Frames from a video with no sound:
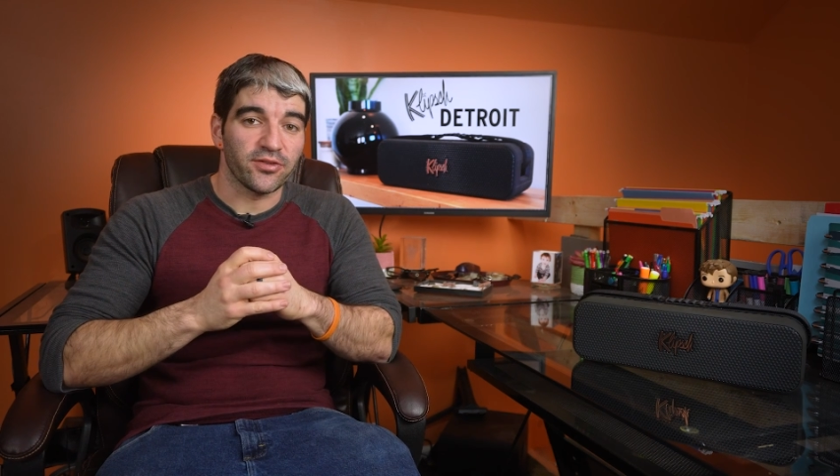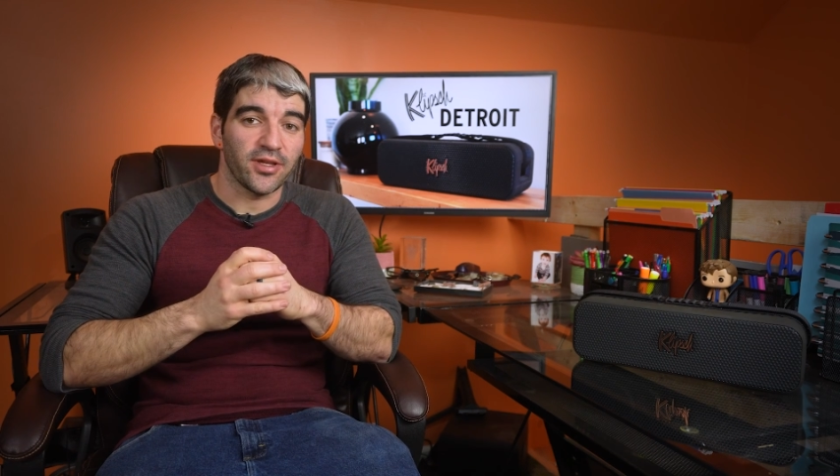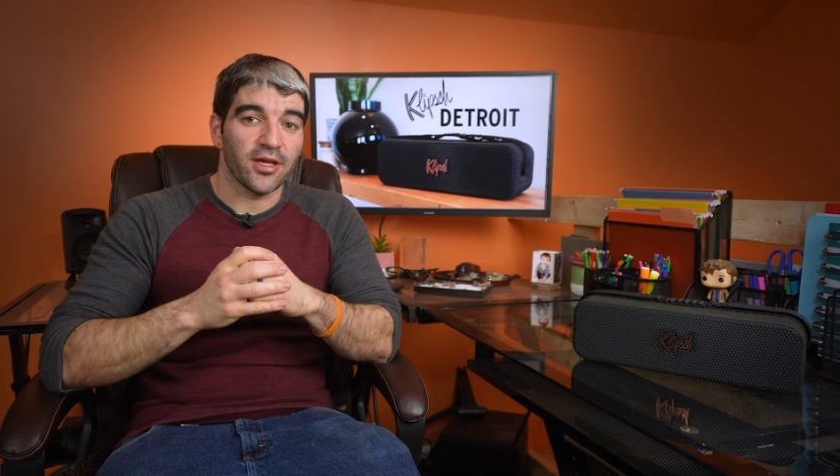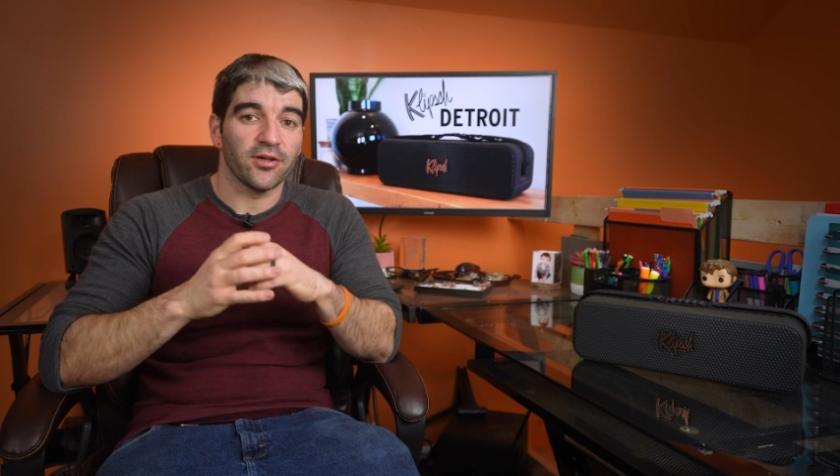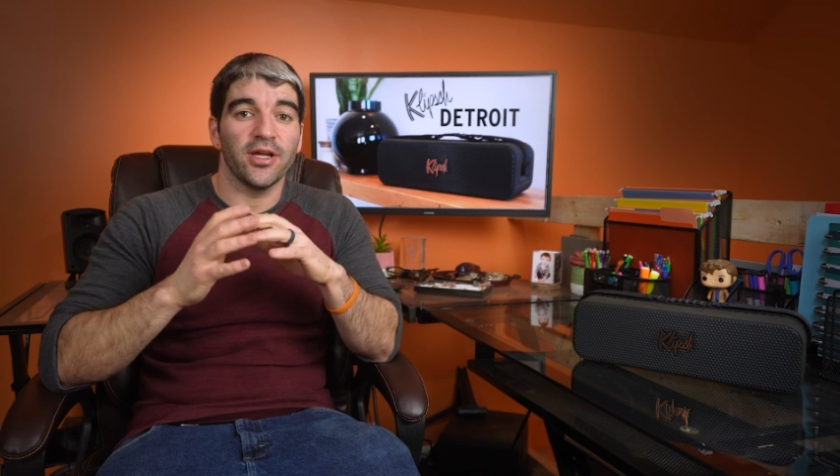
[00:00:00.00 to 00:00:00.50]

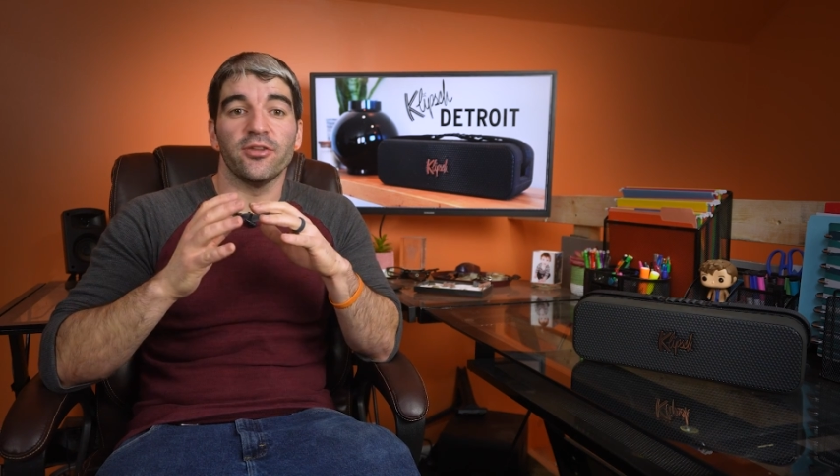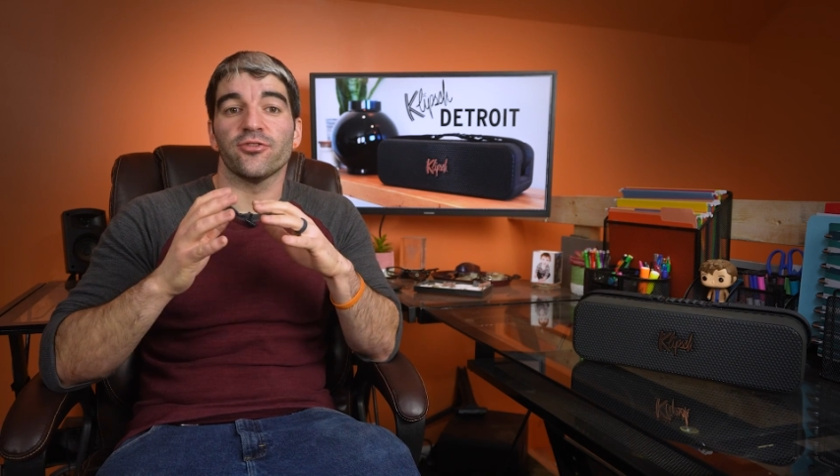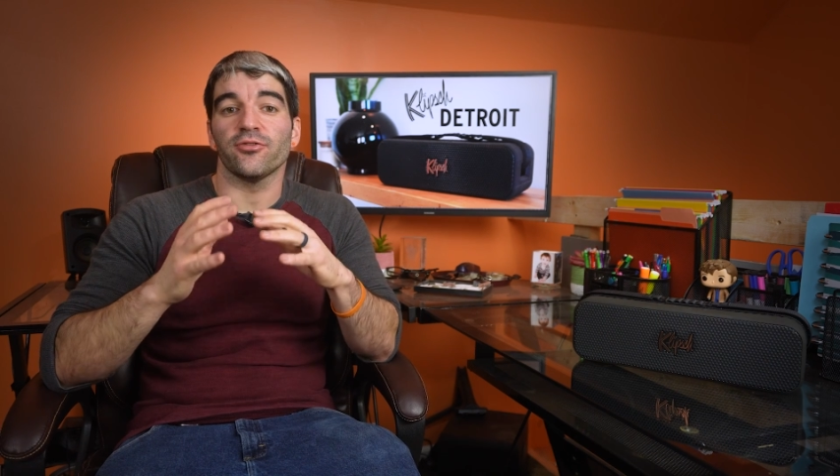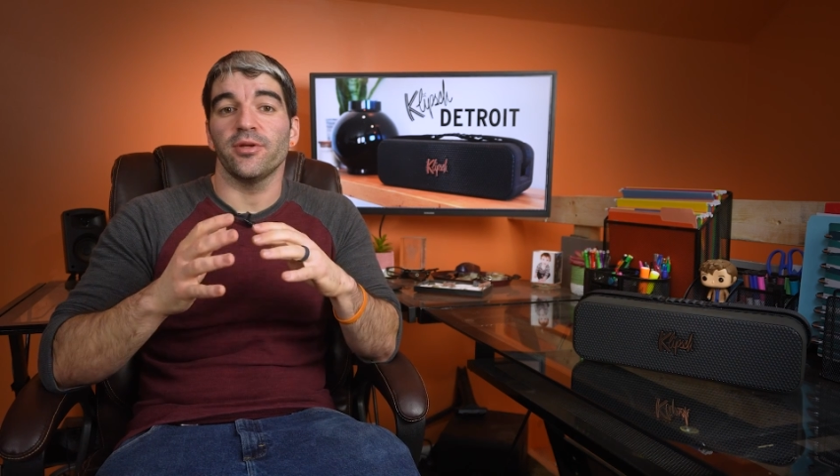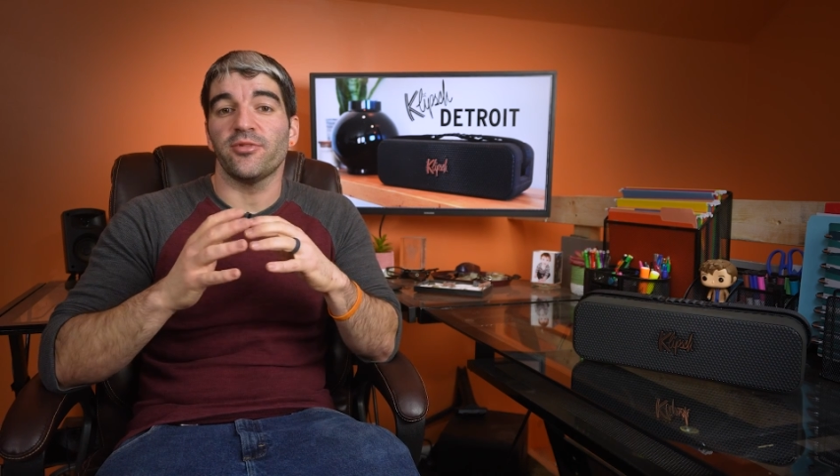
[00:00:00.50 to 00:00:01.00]
together and
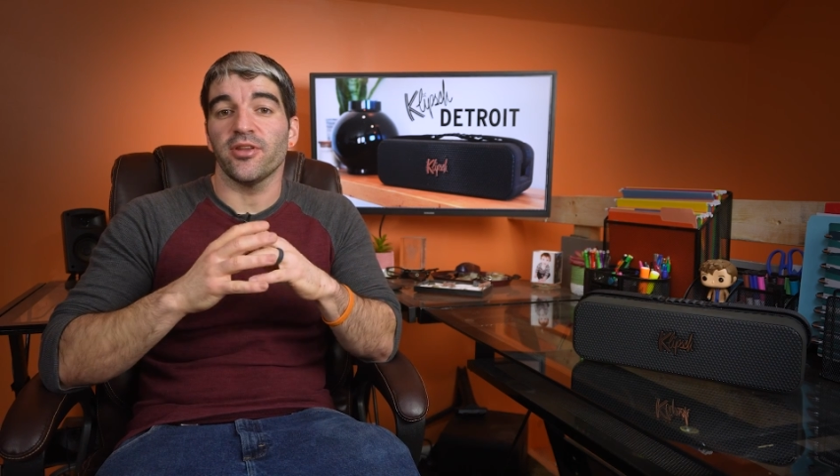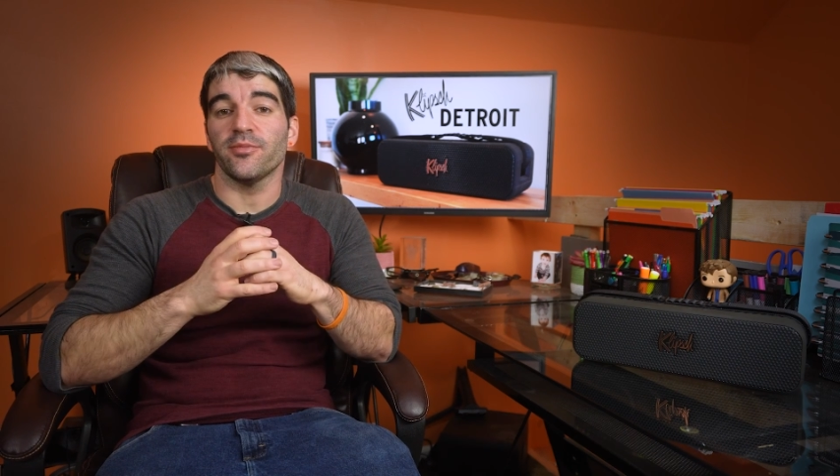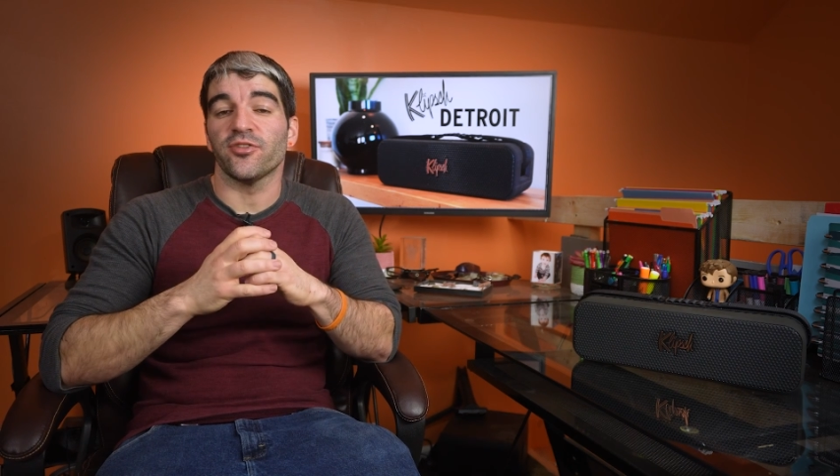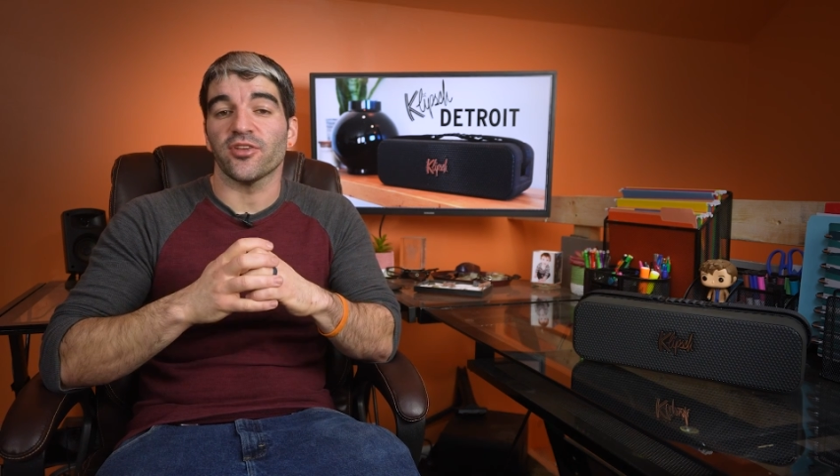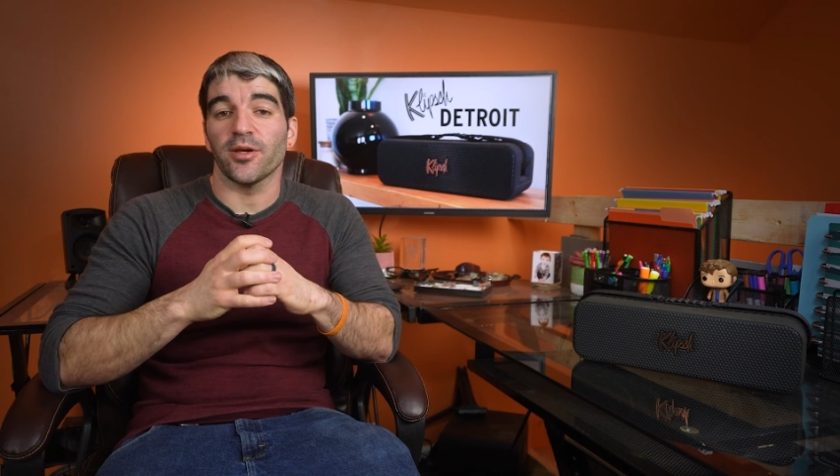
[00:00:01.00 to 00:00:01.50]
stream to
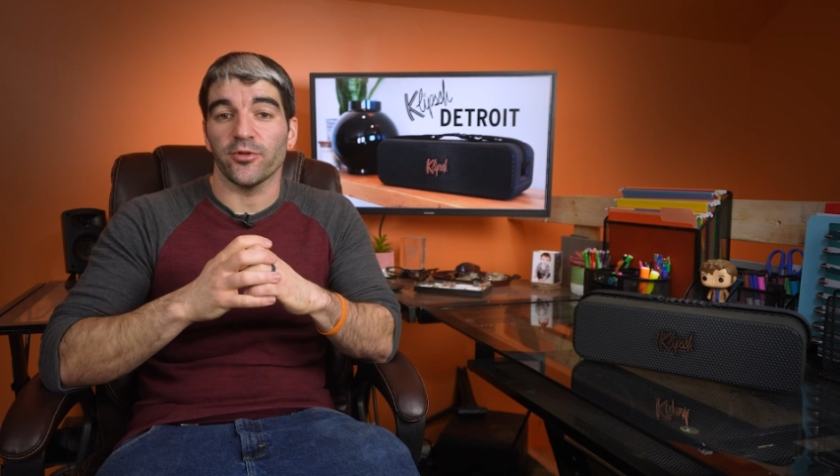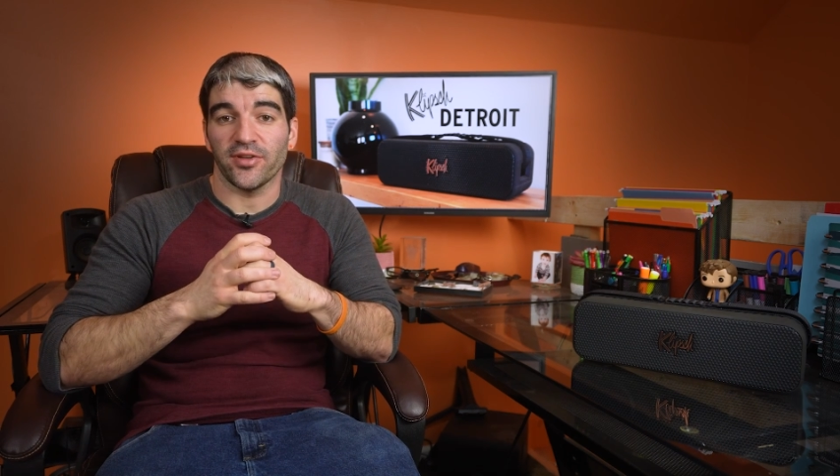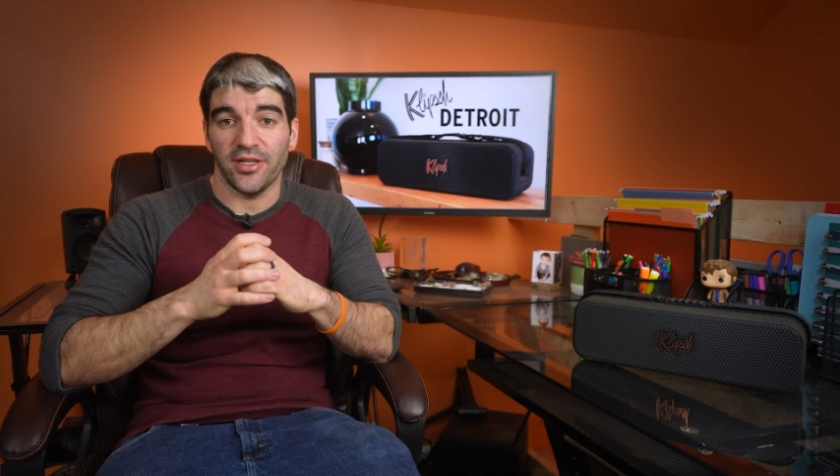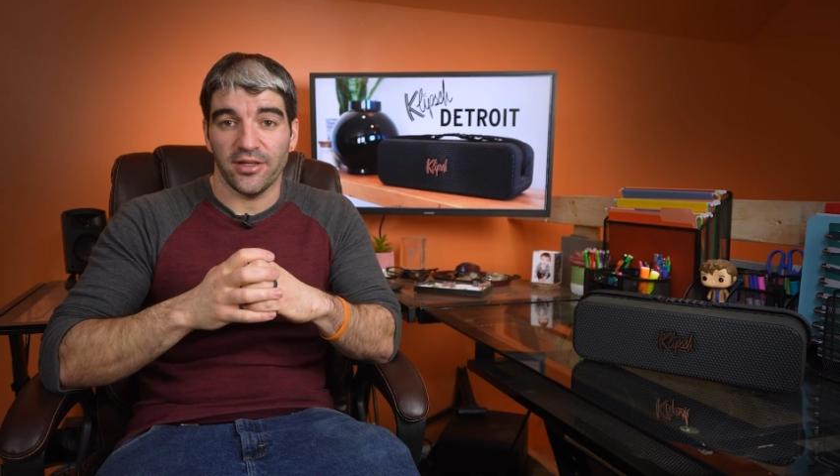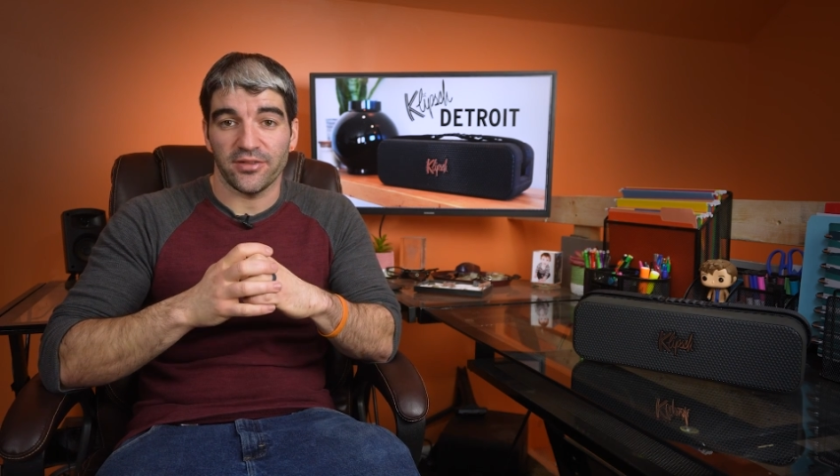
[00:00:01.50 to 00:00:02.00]
them
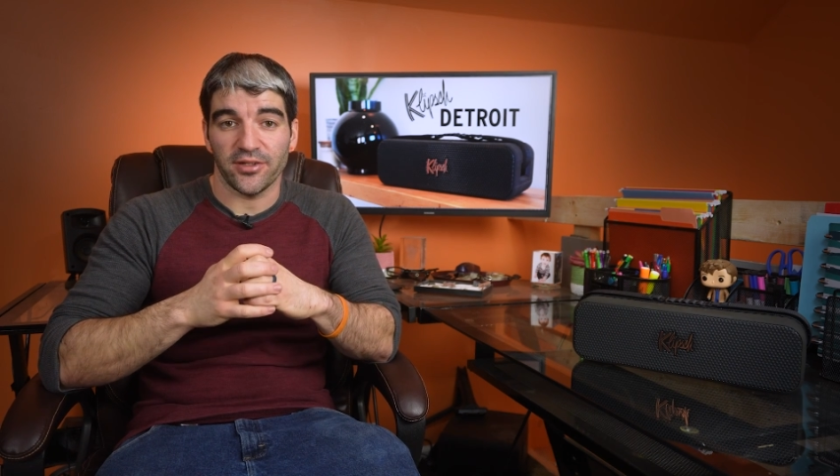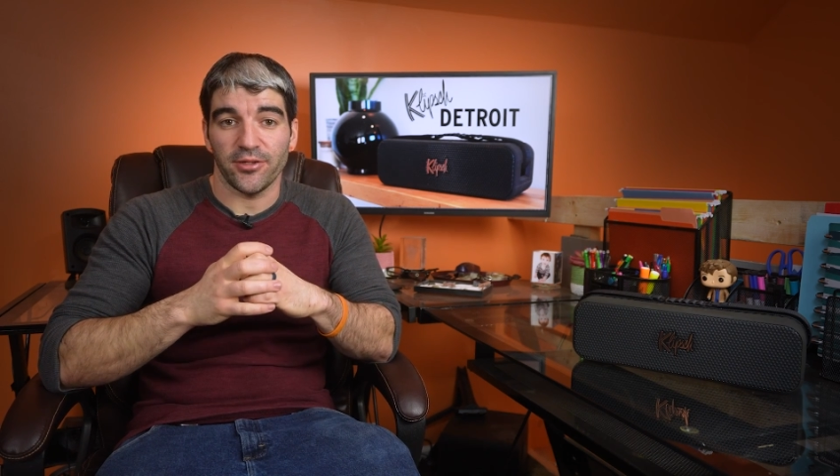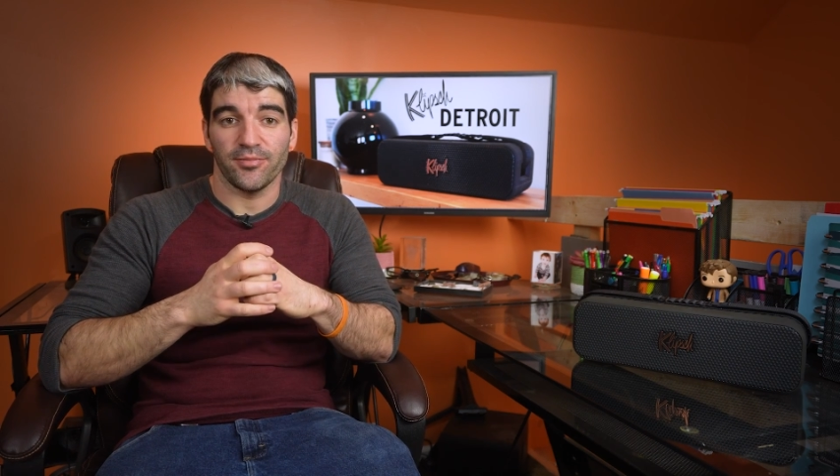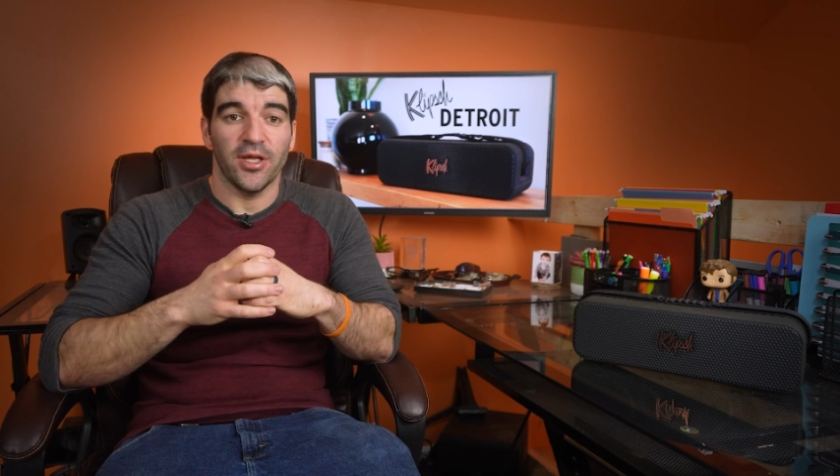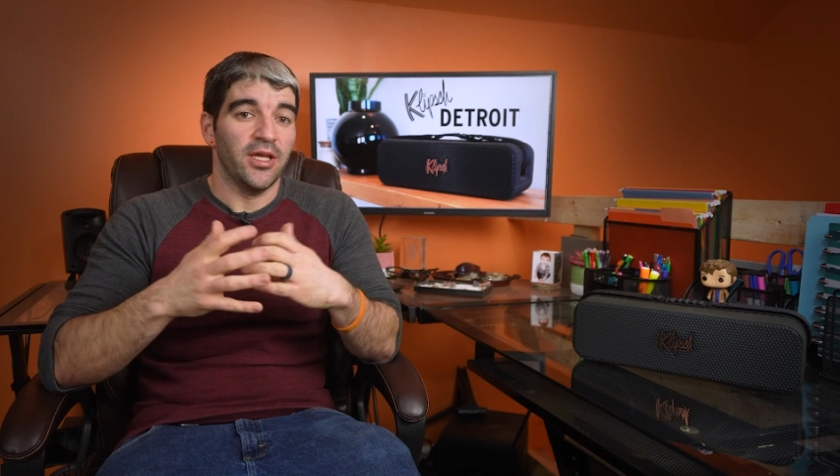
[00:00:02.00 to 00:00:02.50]
simultaneously.